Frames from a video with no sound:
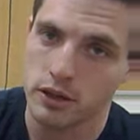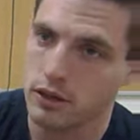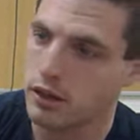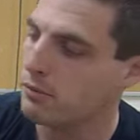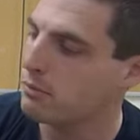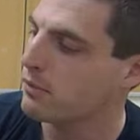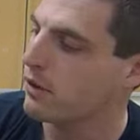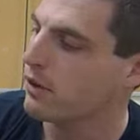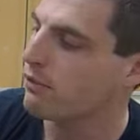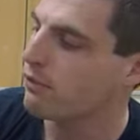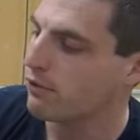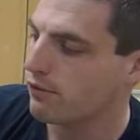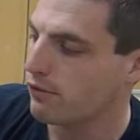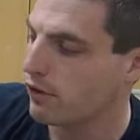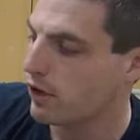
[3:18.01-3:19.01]
They'll give them to you
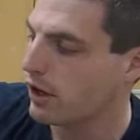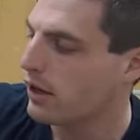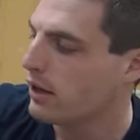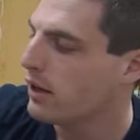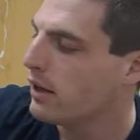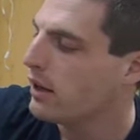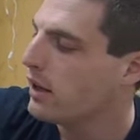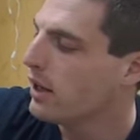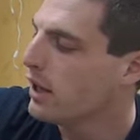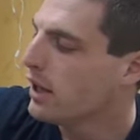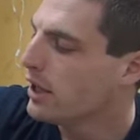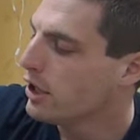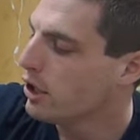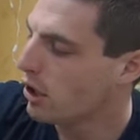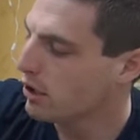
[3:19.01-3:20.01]
for free.
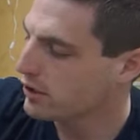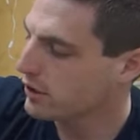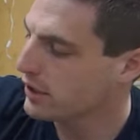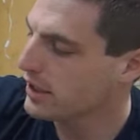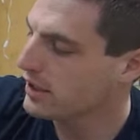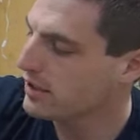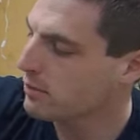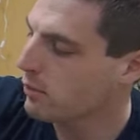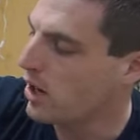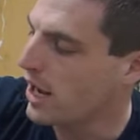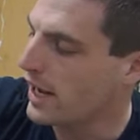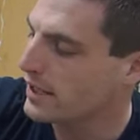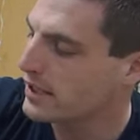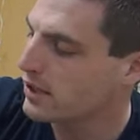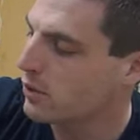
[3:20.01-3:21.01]
You also need some
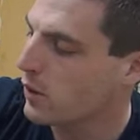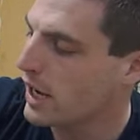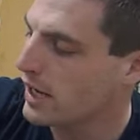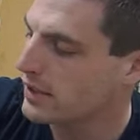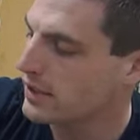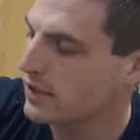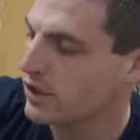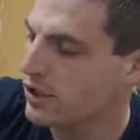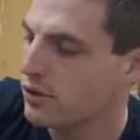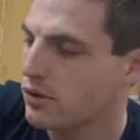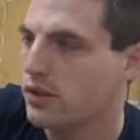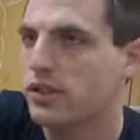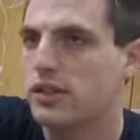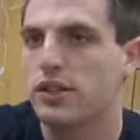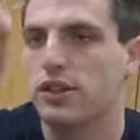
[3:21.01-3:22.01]
wax. The wax is
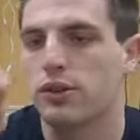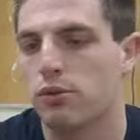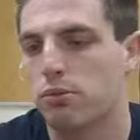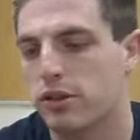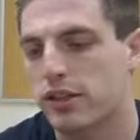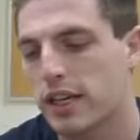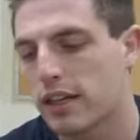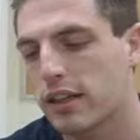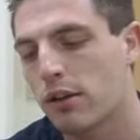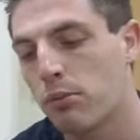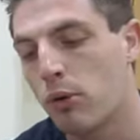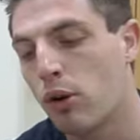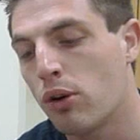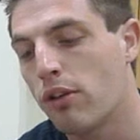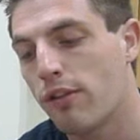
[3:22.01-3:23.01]
used to protect the
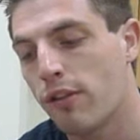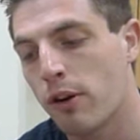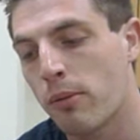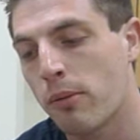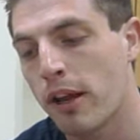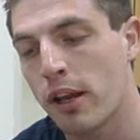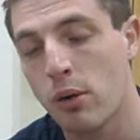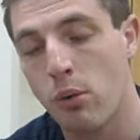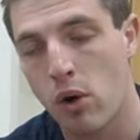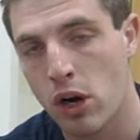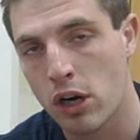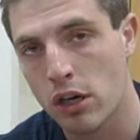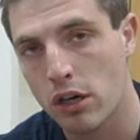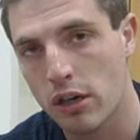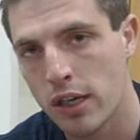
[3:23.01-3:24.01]
motor from any
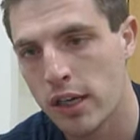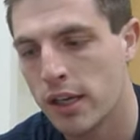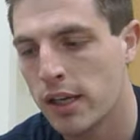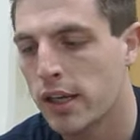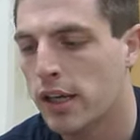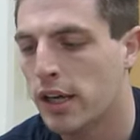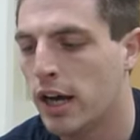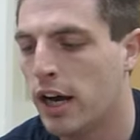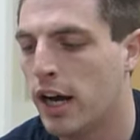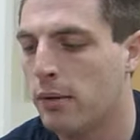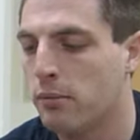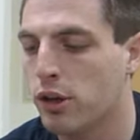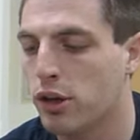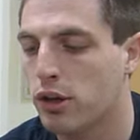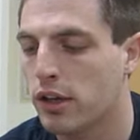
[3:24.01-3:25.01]
water.
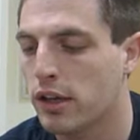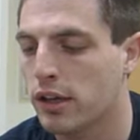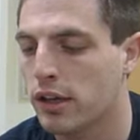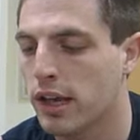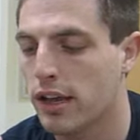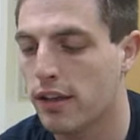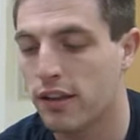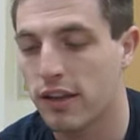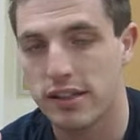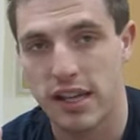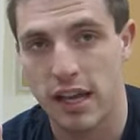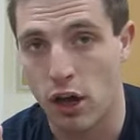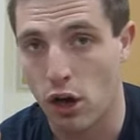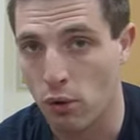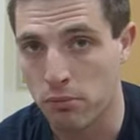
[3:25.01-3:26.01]
You can get this
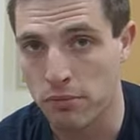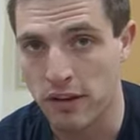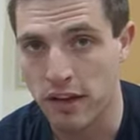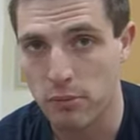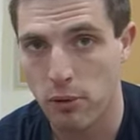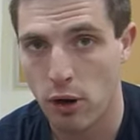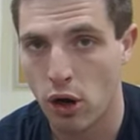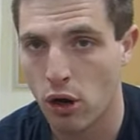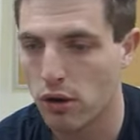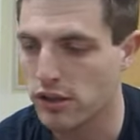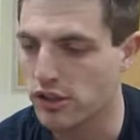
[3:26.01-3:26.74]
at Home Depot.